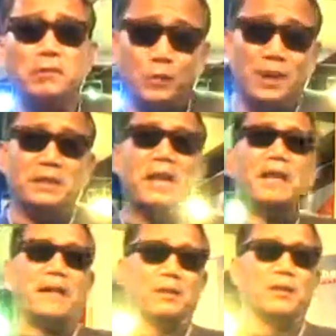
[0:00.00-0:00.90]
we can say
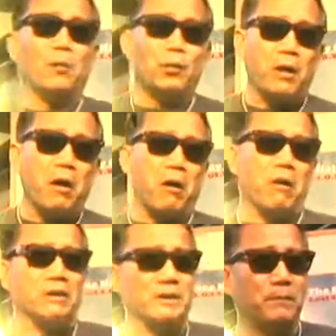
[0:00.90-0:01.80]
that, you know, we
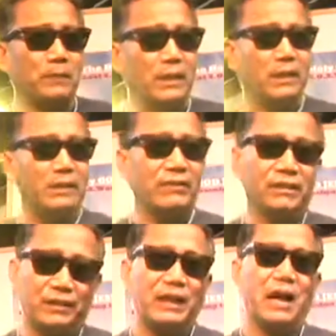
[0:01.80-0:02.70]
all believe
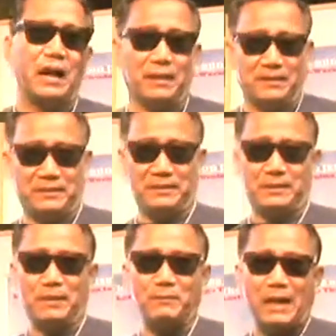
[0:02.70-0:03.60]
in God.
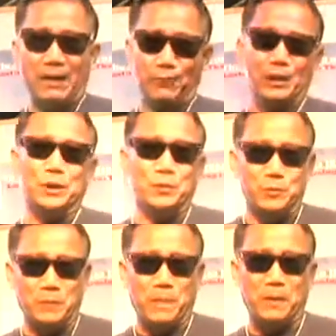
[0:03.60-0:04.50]
Sometimes we do,
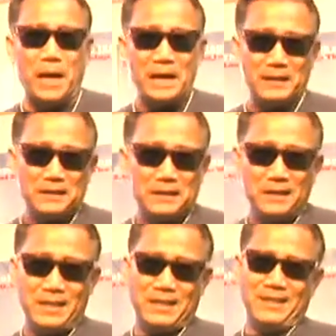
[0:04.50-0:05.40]
right?
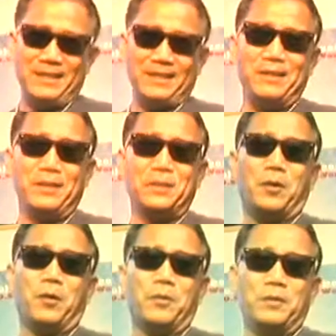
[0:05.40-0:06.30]

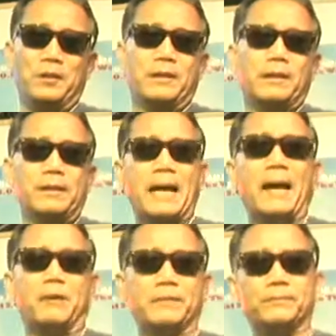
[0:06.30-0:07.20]
So
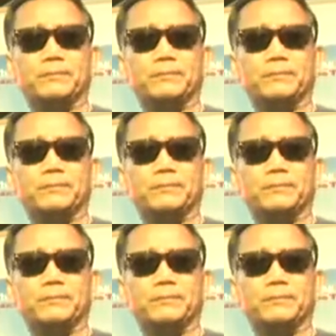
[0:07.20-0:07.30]
now,